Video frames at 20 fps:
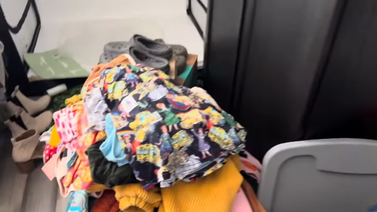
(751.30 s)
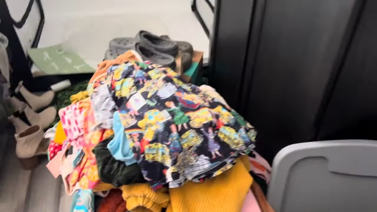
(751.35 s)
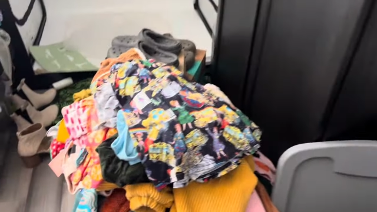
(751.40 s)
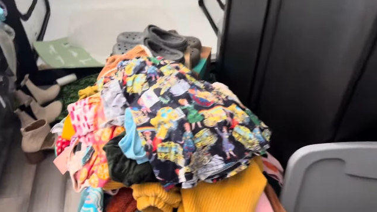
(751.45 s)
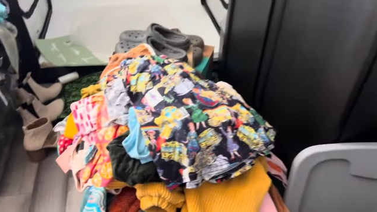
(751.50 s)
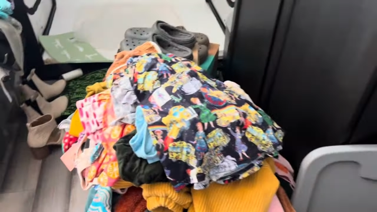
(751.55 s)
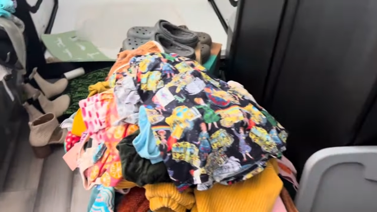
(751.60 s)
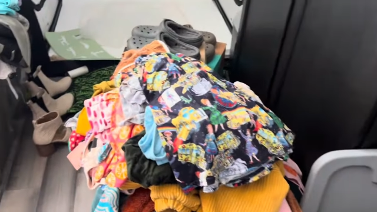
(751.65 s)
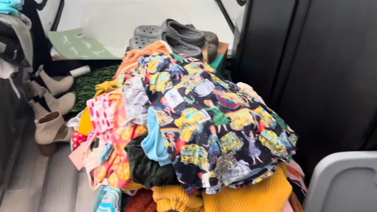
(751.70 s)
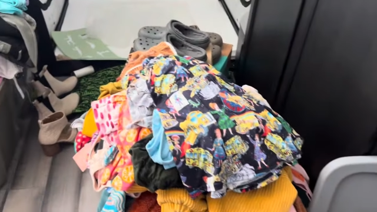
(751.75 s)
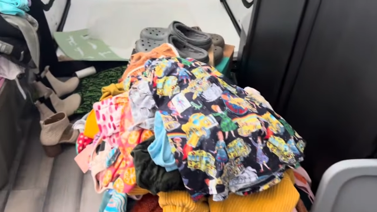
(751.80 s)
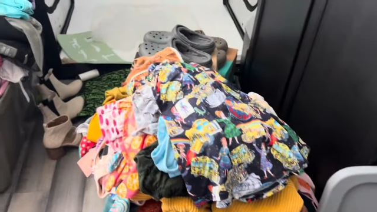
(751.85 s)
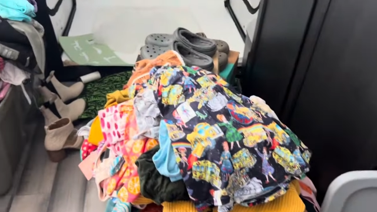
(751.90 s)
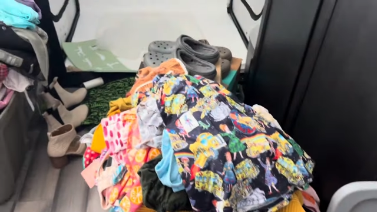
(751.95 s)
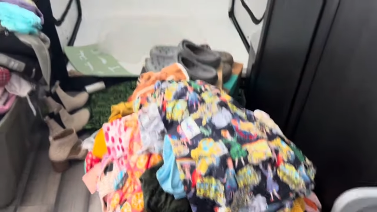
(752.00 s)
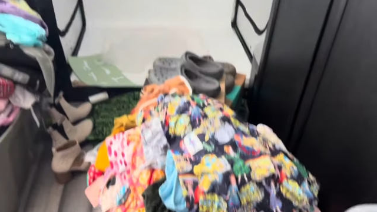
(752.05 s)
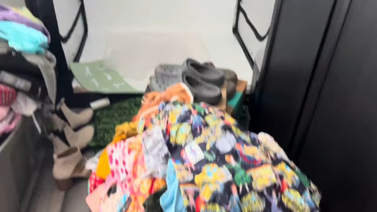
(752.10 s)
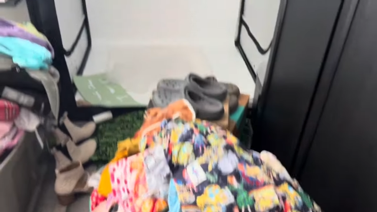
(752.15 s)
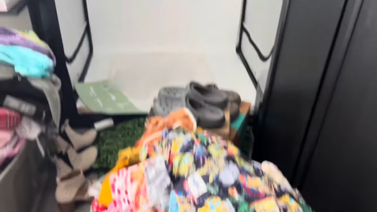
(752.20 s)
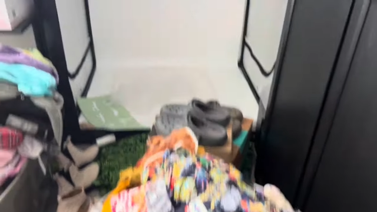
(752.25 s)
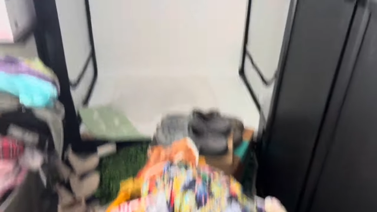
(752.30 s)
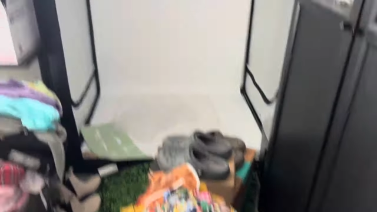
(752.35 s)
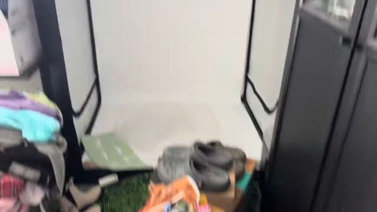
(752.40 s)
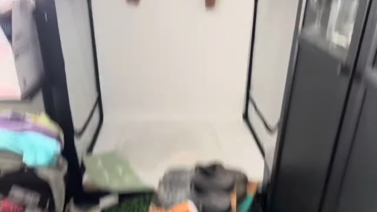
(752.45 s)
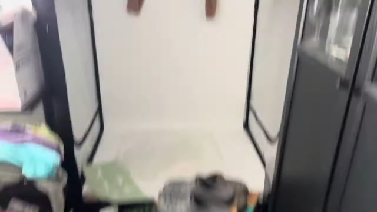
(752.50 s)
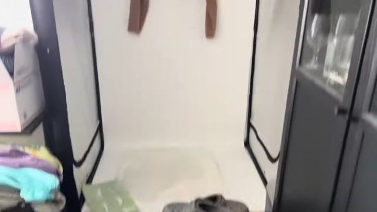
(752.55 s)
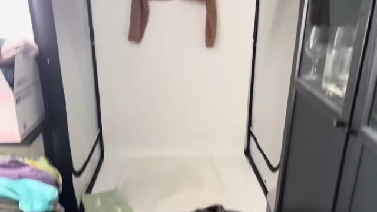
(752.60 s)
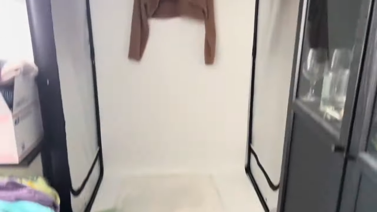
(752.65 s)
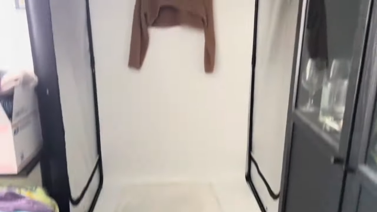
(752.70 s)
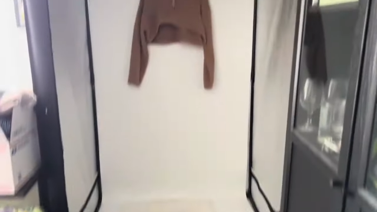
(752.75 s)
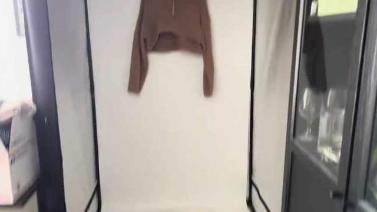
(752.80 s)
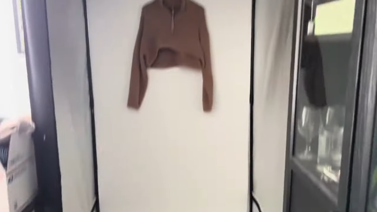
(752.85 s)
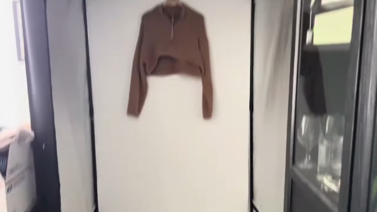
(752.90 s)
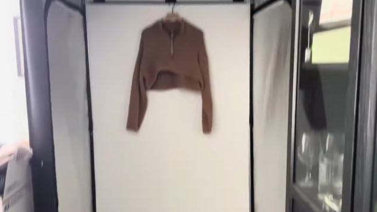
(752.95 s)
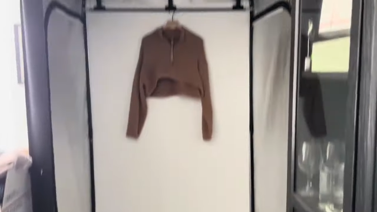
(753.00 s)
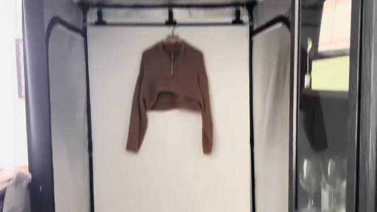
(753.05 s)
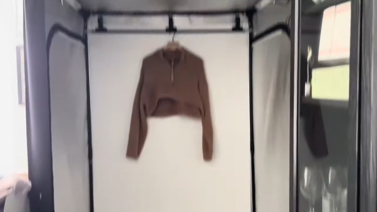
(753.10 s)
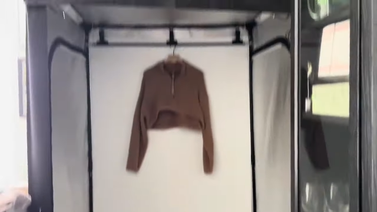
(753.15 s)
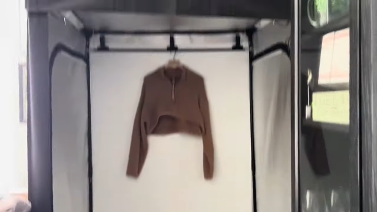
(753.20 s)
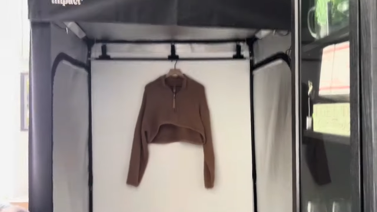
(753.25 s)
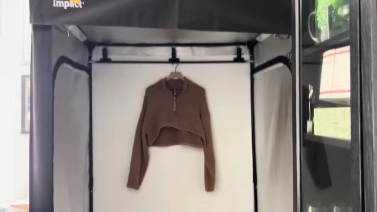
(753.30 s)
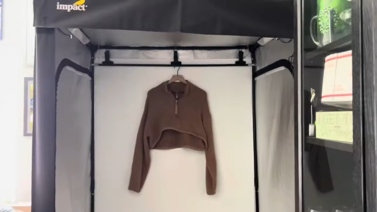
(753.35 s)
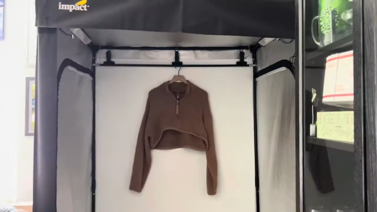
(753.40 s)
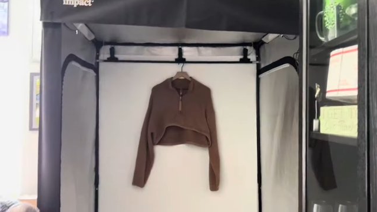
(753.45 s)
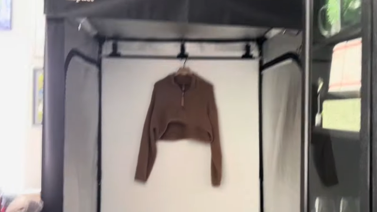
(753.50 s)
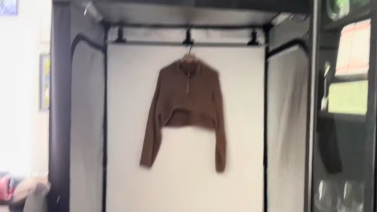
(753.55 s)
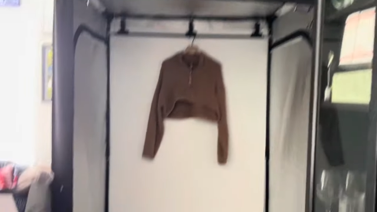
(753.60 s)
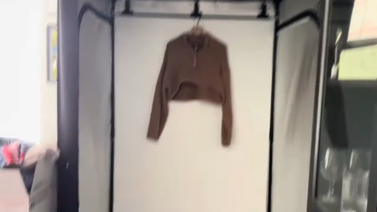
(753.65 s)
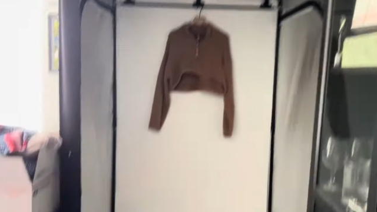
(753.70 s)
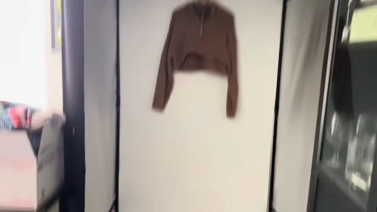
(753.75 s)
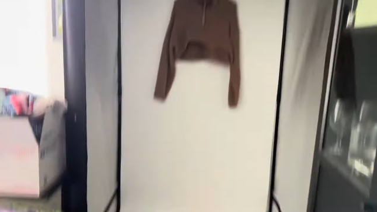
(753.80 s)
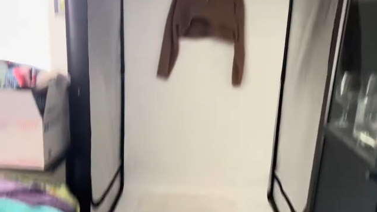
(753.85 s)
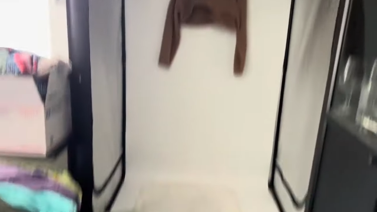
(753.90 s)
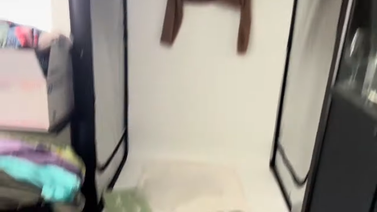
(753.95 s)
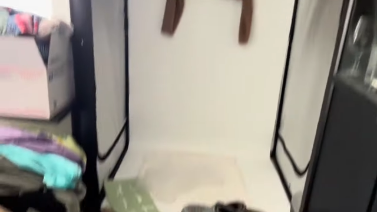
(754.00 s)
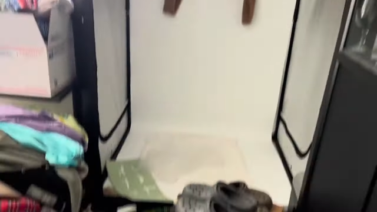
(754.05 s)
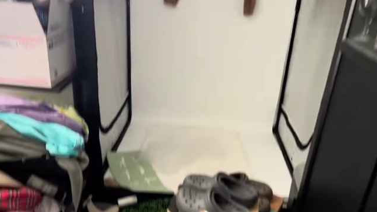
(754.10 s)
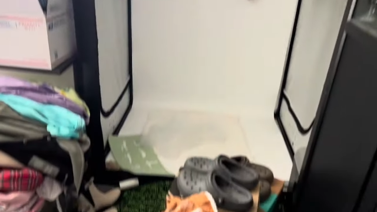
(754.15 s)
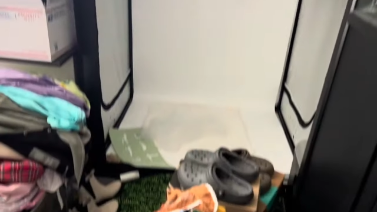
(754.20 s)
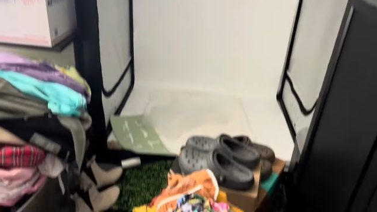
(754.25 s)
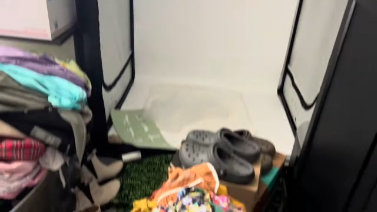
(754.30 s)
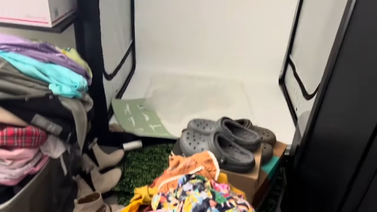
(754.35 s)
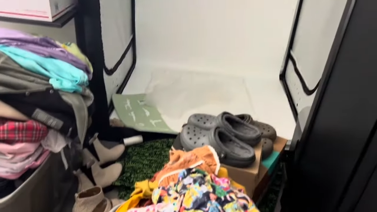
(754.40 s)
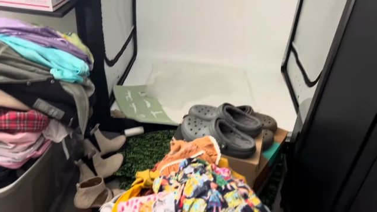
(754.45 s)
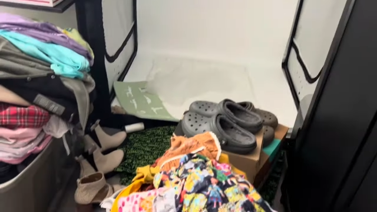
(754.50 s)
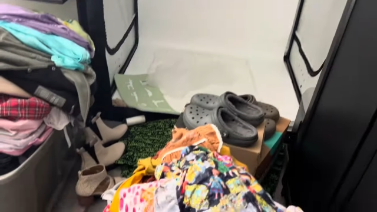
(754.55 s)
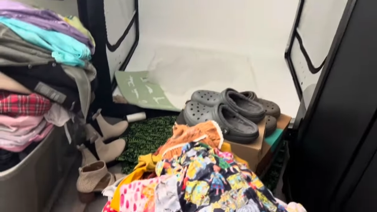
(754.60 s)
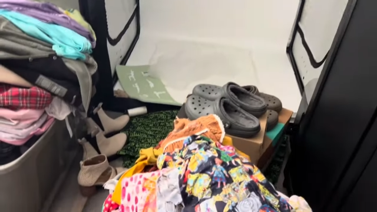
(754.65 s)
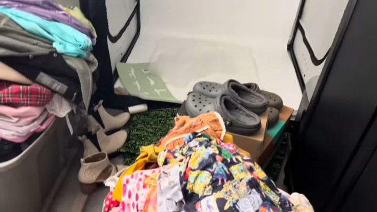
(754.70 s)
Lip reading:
[unreadable: no face in view]